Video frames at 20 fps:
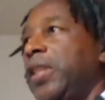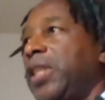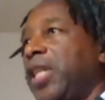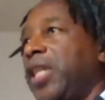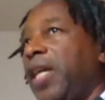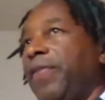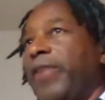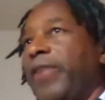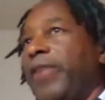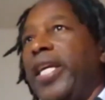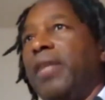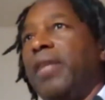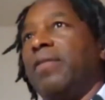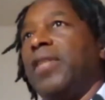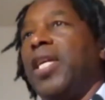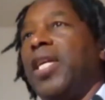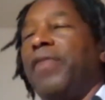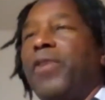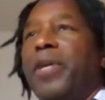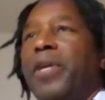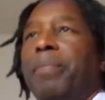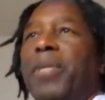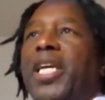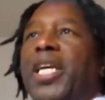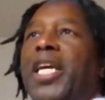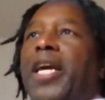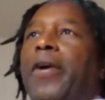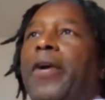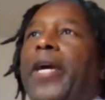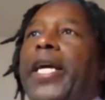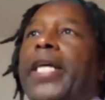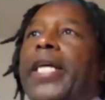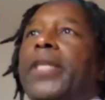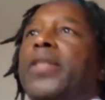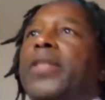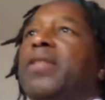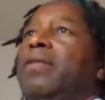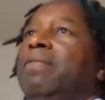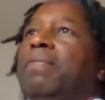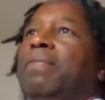covering covering big
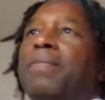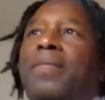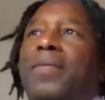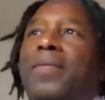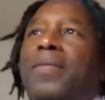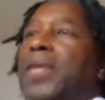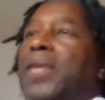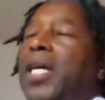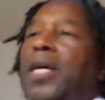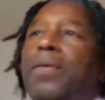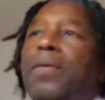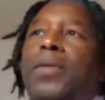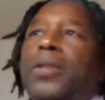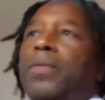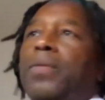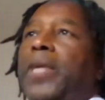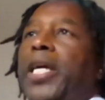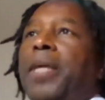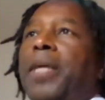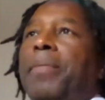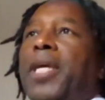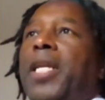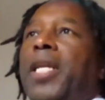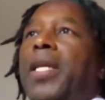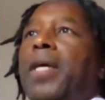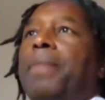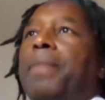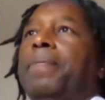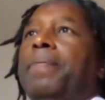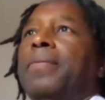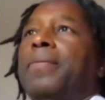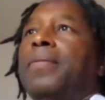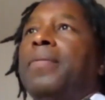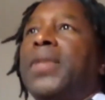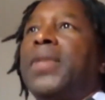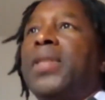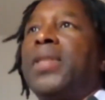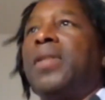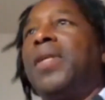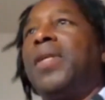areas, I wouldn't recommend that
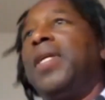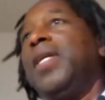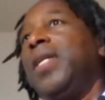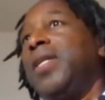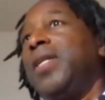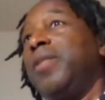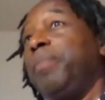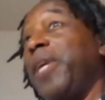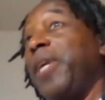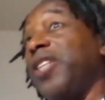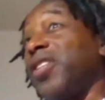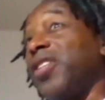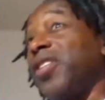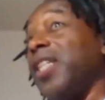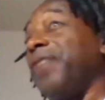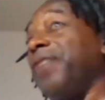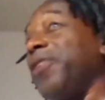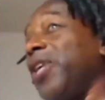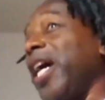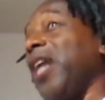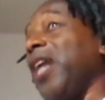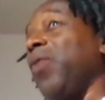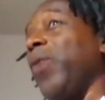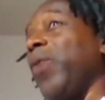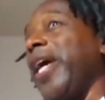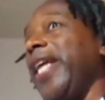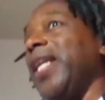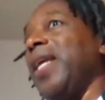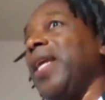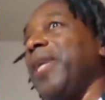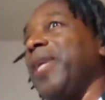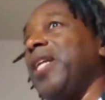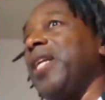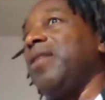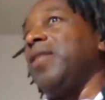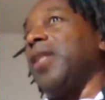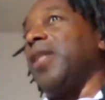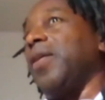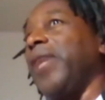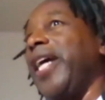especially if you got a weight limit.
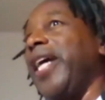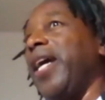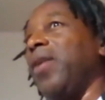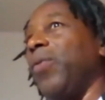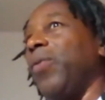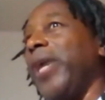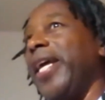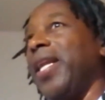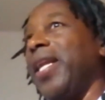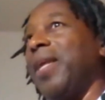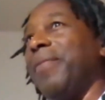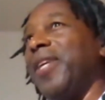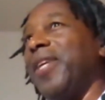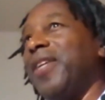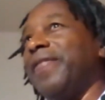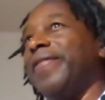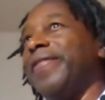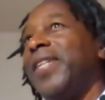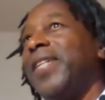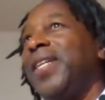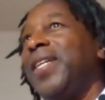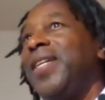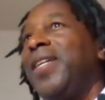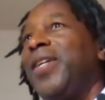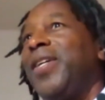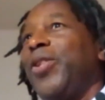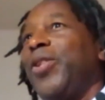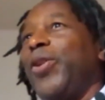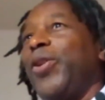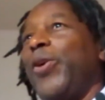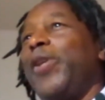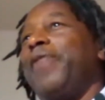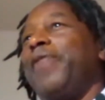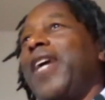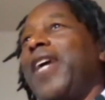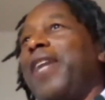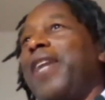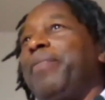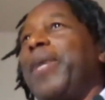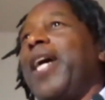You know, we had a weight limit of
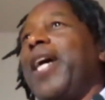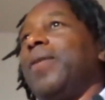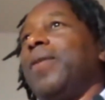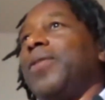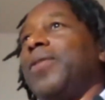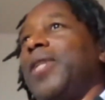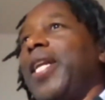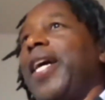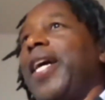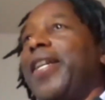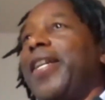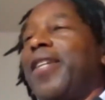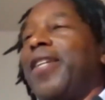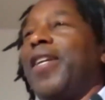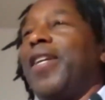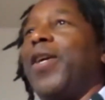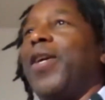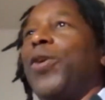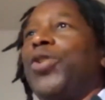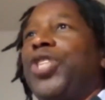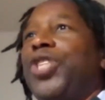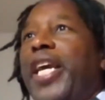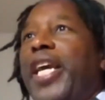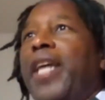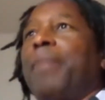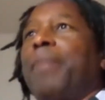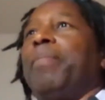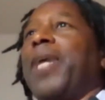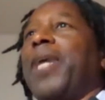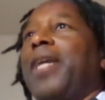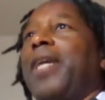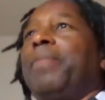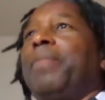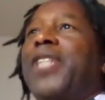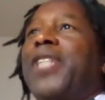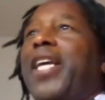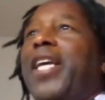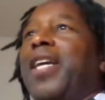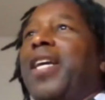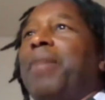35 pounds that I had to negotiate by
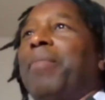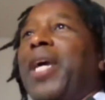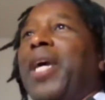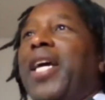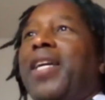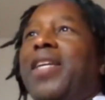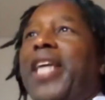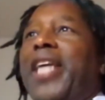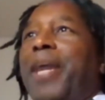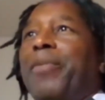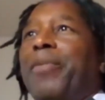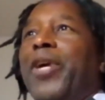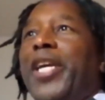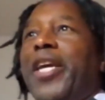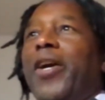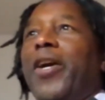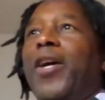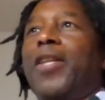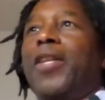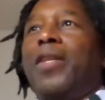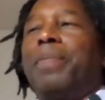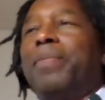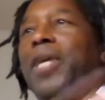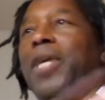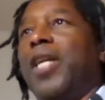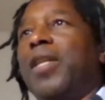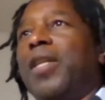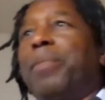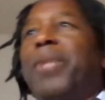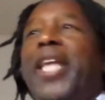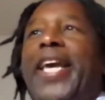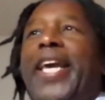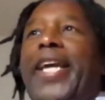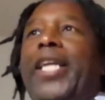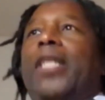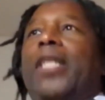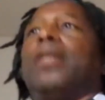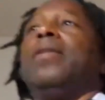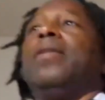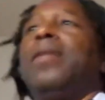taking my camera gear on the, on the
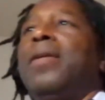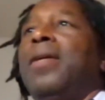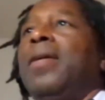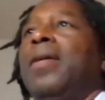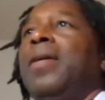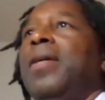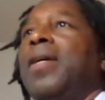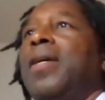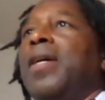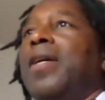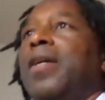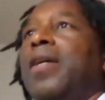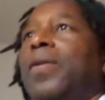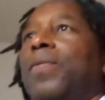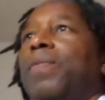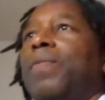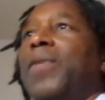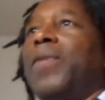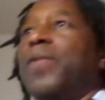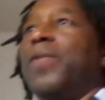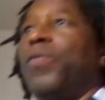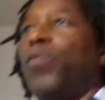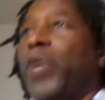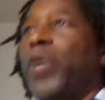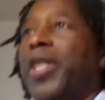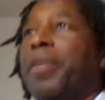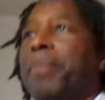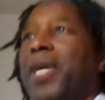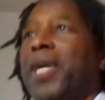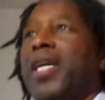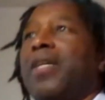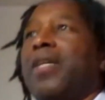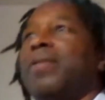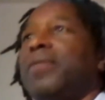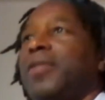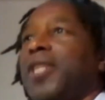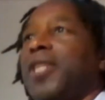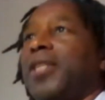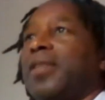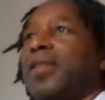plane uh, with me
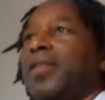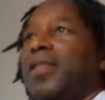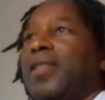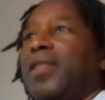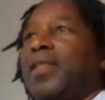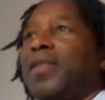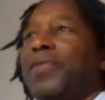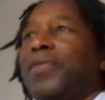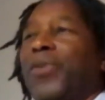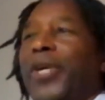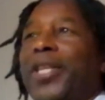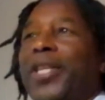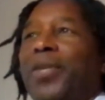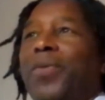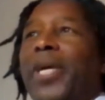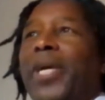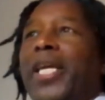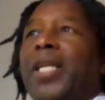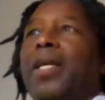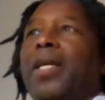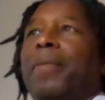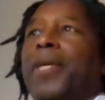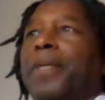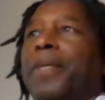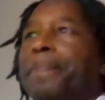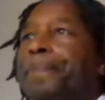just to avoid the weight limit.